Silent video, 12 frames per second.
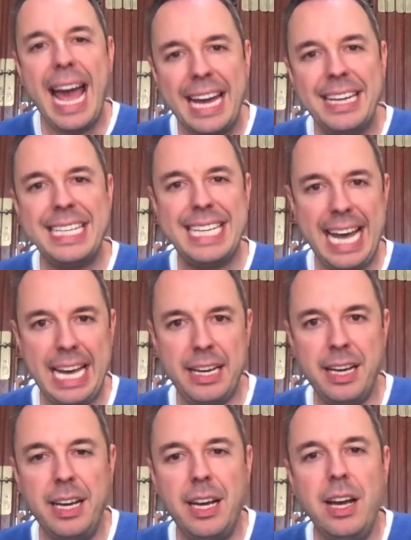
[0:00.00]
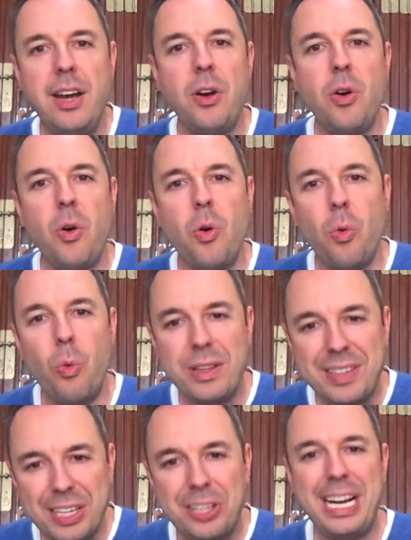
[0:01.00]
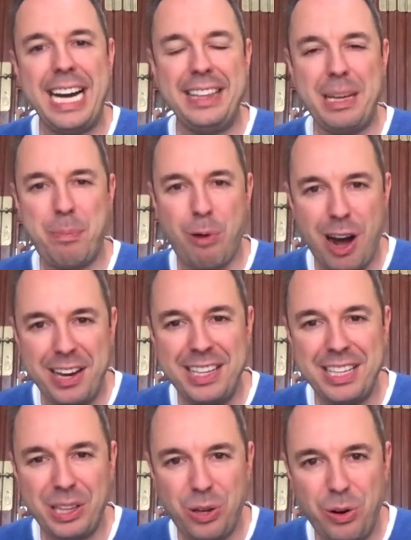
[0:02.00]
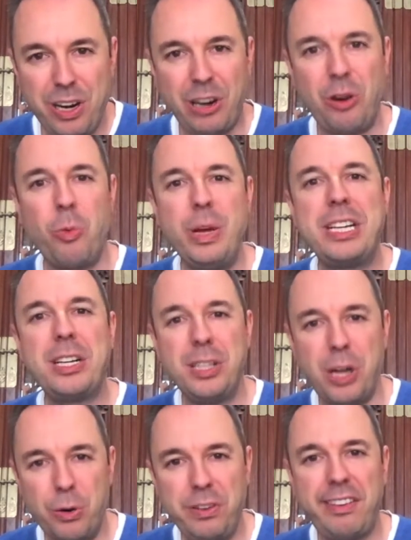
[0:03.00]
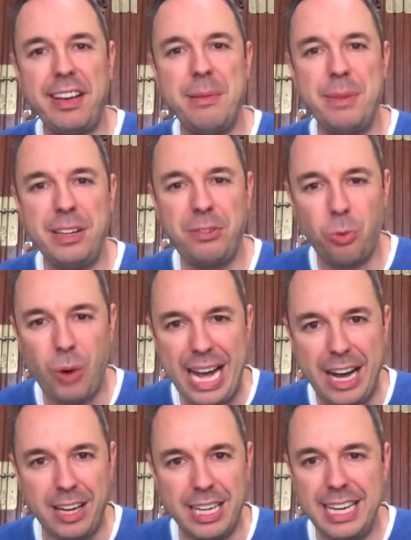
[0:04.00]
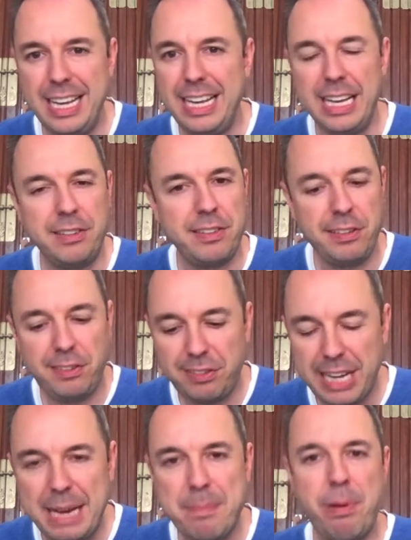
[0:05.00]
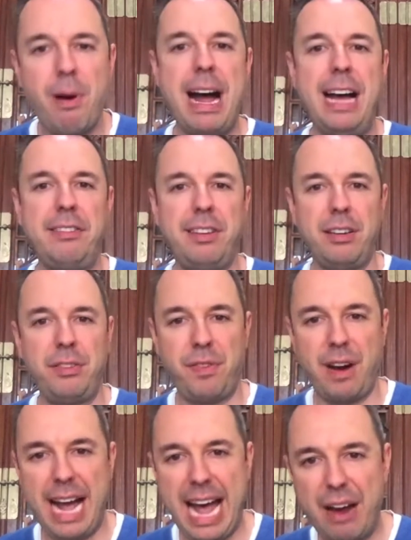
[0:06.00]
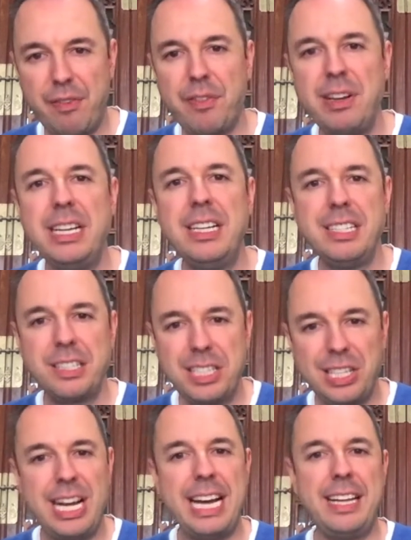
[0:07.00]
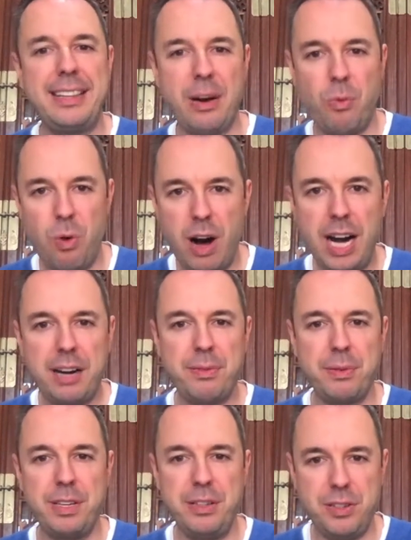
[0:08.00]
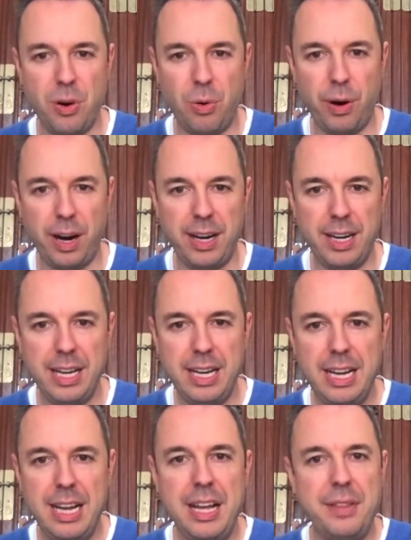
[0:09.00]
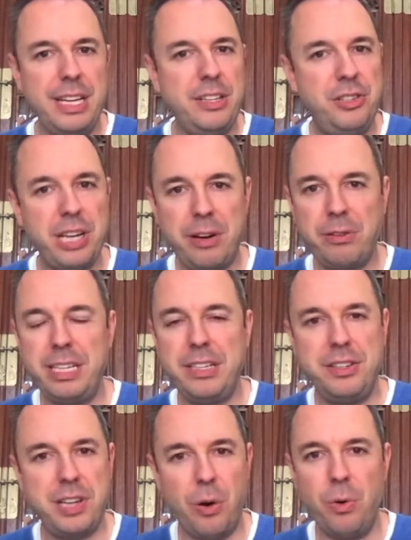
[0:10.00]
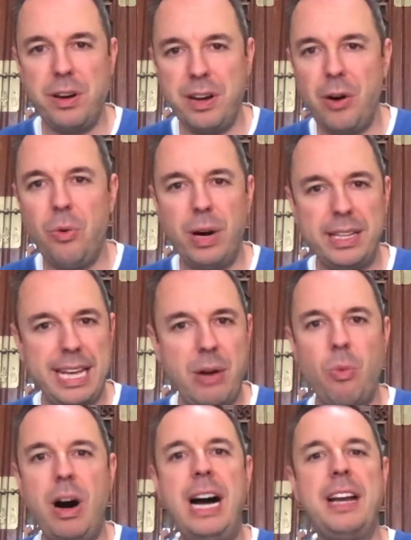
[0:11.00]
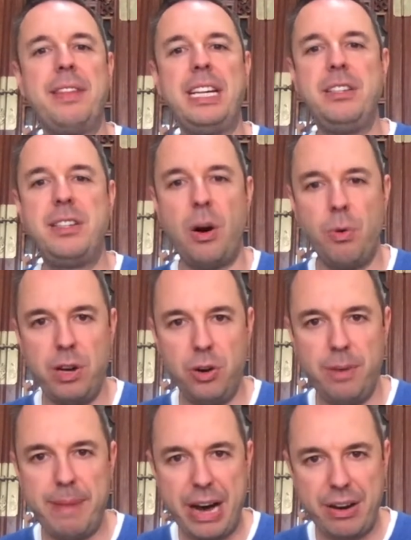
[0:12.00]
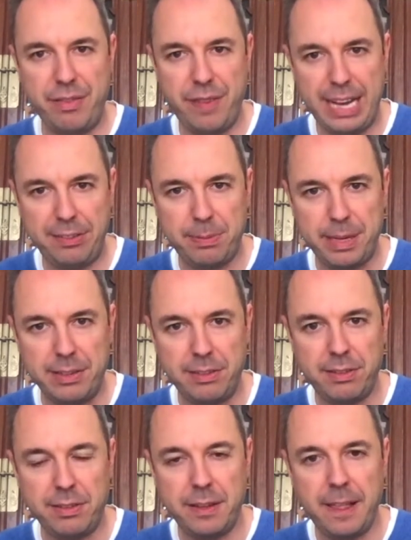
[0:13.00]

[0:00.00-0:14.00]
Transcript: And again, with the client that brought in the lawyer, we closed him as well. It's the same process for every client that walked through the door. They generally don't know what they want. They don't know about investments.